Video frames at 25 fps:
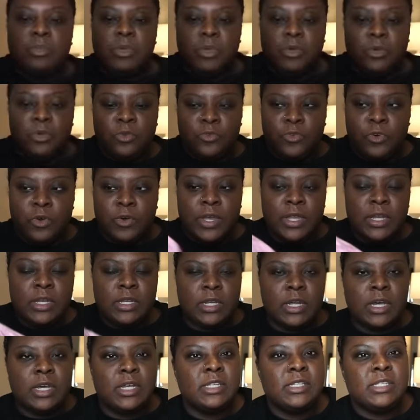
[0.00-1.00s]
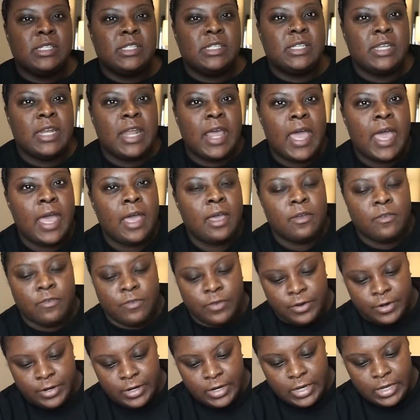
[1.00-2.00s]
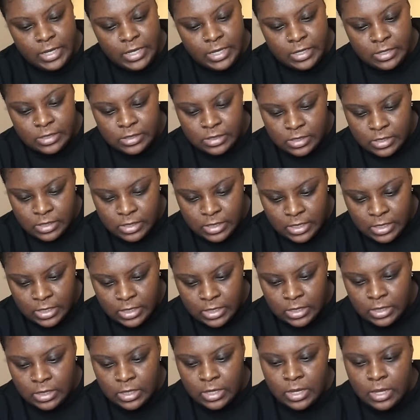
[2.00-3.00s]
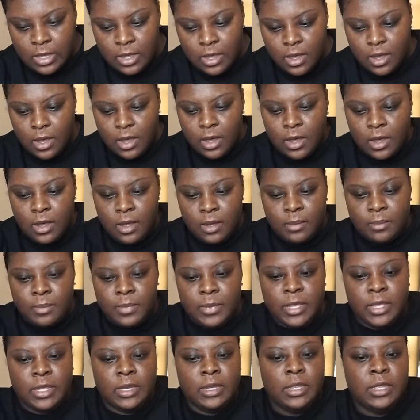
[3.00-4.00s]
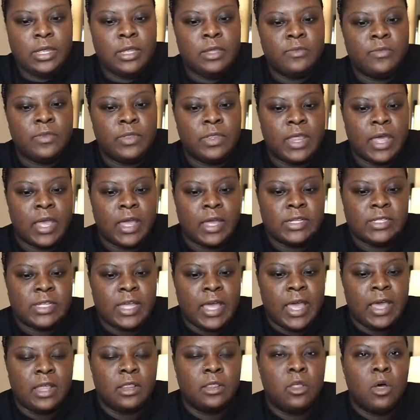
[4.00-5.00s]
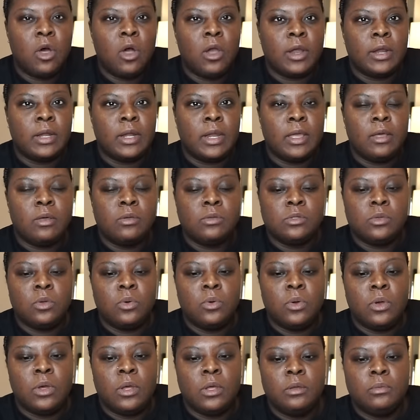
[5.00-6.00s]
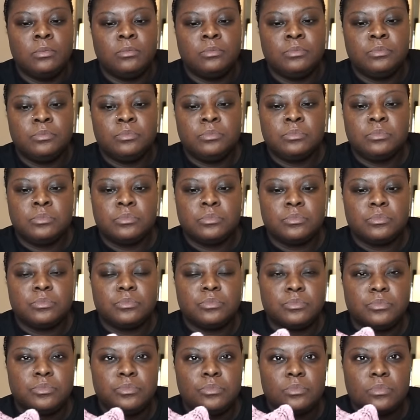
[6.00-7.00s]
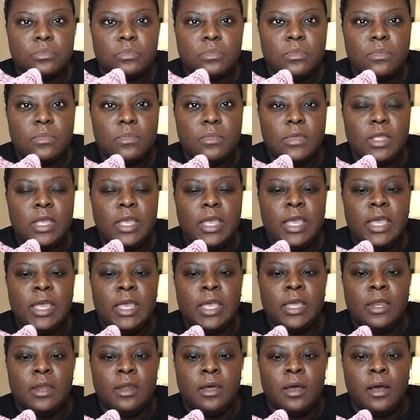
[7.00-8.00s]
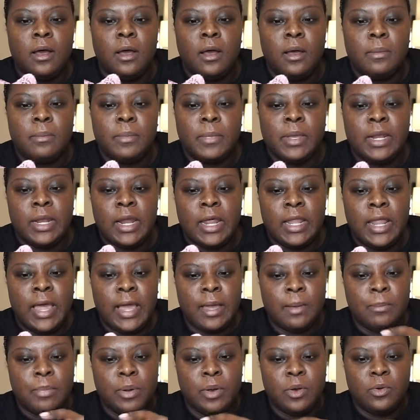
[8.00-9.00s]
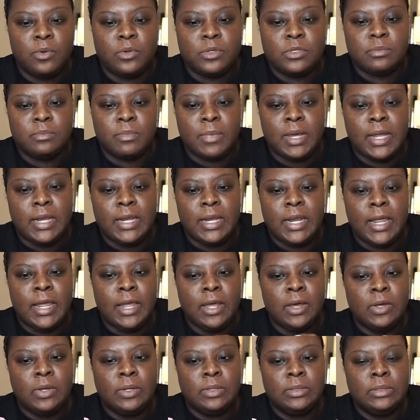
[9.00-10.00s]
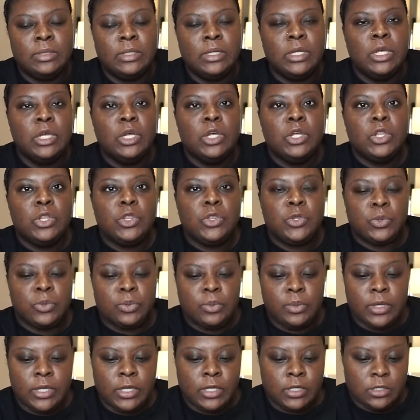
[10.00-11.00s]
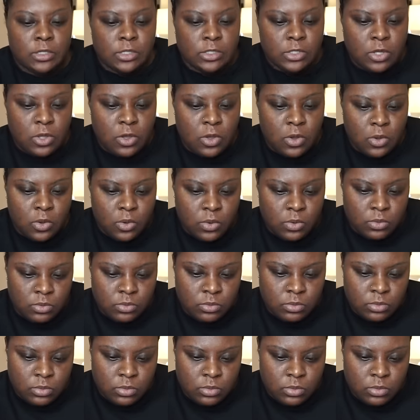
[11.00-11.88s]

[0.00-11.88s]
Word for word: beautiful. It does snag very easily, and even like, because I had longer nails on it, and I like poked my nail through it, so